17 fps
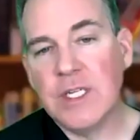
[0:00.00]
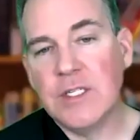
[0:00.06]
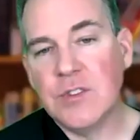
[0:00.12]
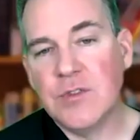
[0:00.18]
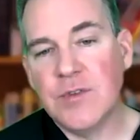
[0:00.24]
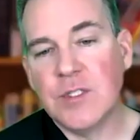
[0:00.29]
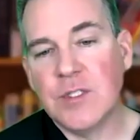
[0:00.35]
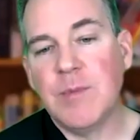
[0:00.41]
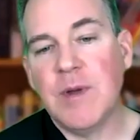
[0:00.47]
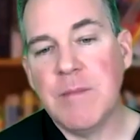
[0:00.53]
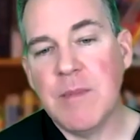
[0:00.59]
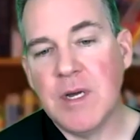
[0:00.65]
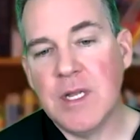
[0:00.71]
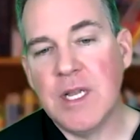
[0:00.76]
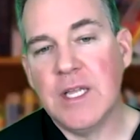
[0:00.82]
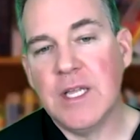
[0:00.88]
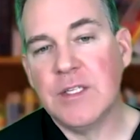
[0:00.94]
and it's fixed by
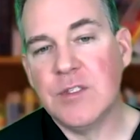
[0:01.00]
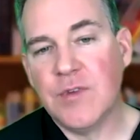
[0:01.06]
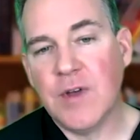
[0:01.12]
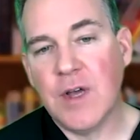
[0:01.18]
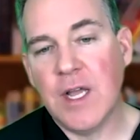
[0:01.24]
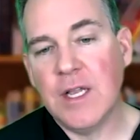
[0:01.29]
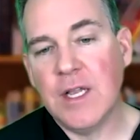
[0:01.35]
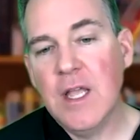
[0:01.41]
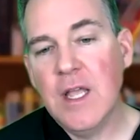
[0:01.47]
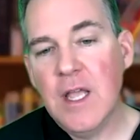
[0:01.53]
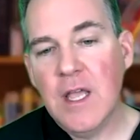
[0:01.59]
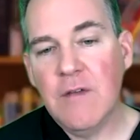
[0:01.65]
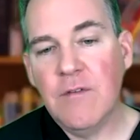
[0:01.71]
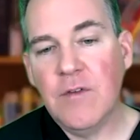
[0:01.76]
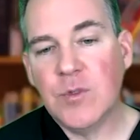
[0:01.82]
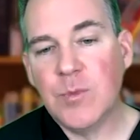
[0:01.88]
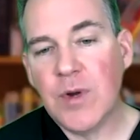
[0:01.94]
monday that's fine
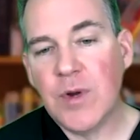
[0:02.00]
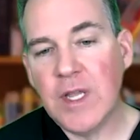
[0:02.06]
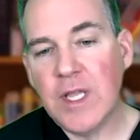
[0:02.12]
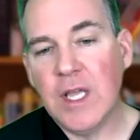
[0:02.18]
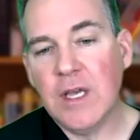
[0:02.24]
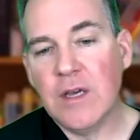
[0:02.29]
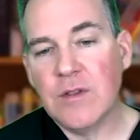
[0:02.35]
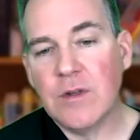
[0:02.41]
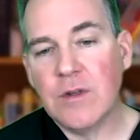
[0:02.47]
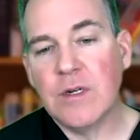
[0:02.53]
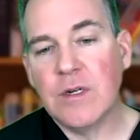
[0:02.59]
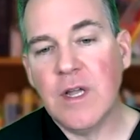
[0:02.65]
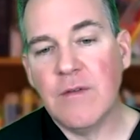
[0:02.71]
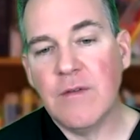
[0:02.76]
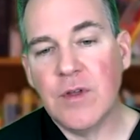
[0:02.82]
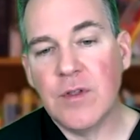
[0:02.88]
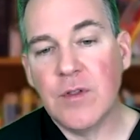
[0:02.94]
if it's breaking other
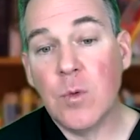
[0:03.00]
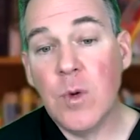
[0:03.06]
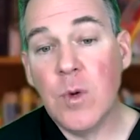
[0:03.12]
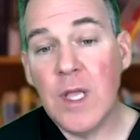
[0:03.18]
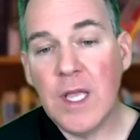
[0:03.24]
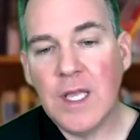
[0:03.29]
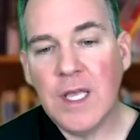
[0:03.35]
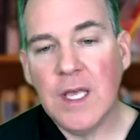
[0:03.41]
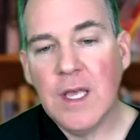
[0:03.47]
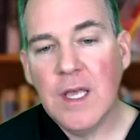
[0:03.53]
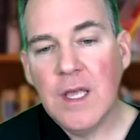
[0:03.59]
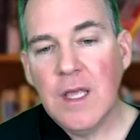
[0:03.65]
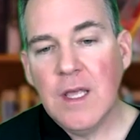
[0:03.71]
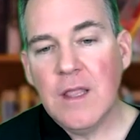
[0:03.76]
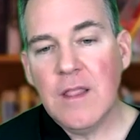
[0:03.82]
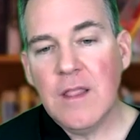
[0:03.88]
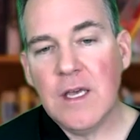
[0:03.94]
every other week
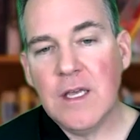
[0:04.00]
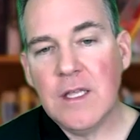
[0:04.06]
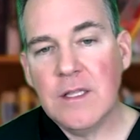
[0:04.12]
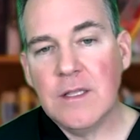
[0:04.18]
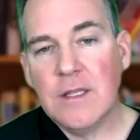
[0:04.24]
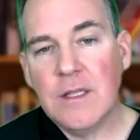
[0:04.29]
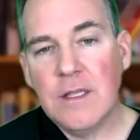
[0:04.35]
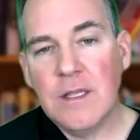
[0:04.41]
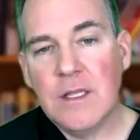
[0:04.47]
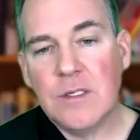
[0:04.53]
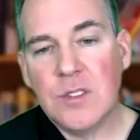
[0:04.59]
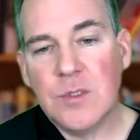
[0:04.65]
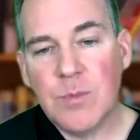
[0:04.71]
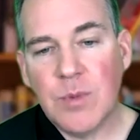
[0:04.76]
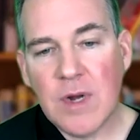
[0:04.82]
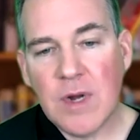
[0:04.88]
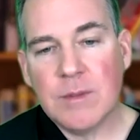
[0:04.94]
then
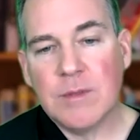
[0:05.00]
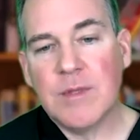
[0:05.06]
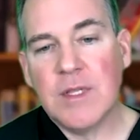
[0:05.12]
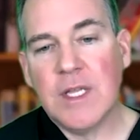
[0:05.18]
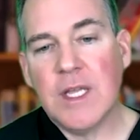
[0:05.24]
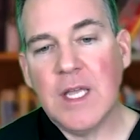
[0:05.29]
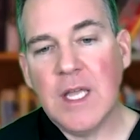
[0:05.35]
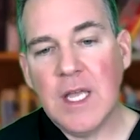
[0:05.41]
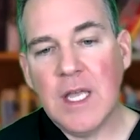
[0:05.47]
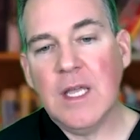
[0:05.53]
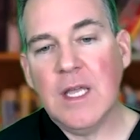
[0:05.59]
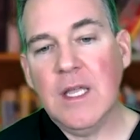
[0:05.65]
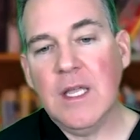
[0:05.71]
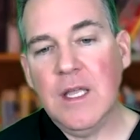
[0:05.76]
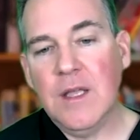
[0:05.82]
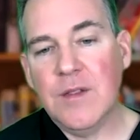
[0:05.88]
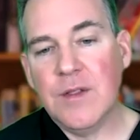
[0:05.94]
there's probably
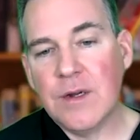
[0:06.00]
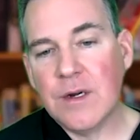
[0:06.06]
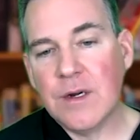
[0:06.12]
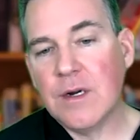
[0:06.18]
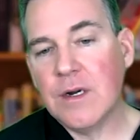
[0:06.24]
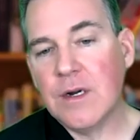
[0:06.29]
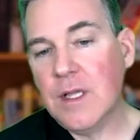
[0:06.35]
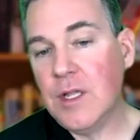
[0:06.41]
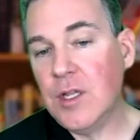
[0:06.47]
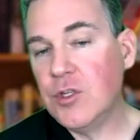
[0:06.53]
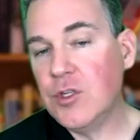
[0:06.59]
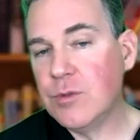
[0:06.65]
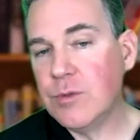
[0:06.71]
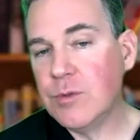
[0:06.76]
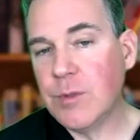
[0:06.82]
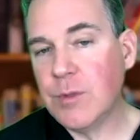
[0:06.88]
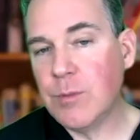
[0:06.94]
either an
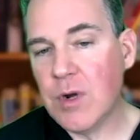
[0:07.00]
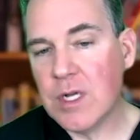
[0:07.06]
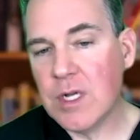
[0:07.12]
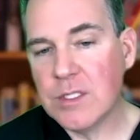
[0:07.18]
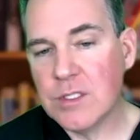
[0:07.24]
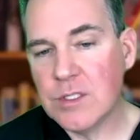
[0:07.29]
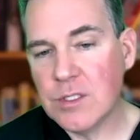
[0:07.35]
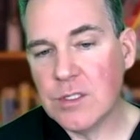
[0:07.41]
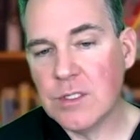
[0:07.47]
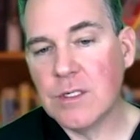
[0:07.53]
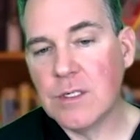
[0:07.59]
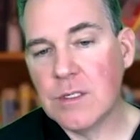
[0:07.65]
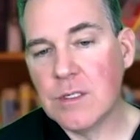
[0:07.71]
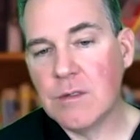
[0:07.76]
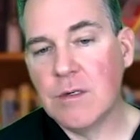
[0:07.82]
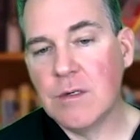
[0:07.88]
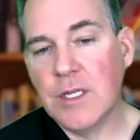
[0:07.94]
issue with the
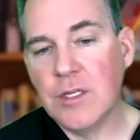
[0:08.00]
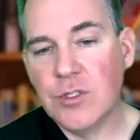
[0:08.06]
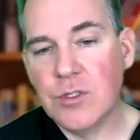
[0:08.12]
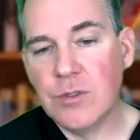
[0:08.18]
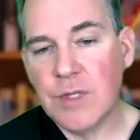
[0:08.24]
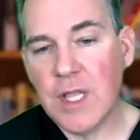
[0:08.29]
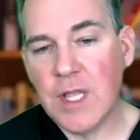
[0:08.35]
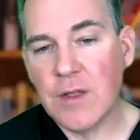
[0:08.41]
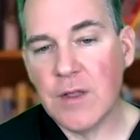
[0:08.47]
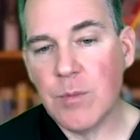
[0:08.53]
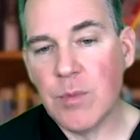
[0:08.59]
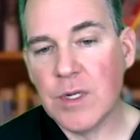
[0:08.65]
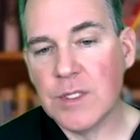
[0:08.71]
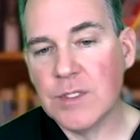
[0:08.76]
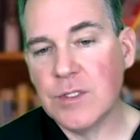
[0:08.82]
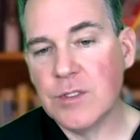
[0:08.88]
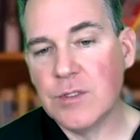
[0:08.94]
processor or an issue with how the
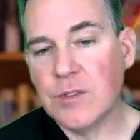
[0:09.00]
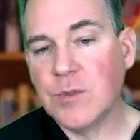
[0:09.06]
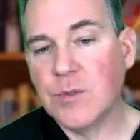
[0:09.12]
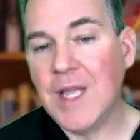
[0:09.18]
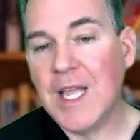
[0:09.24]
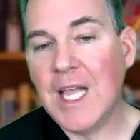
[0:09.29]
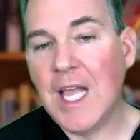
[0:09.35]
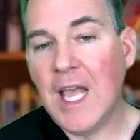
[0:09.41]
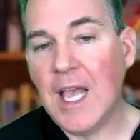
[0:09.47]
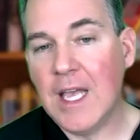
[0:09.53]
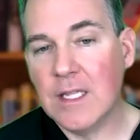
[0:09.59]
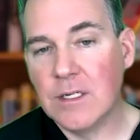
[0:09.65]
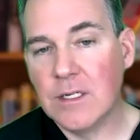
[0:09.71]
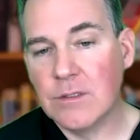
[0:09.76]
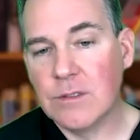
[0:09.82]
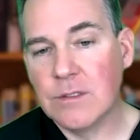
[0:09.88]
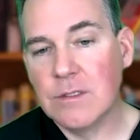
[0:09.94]
processor is being
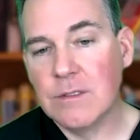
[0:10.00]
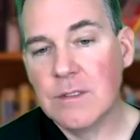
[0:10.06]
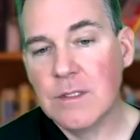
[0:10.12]
handled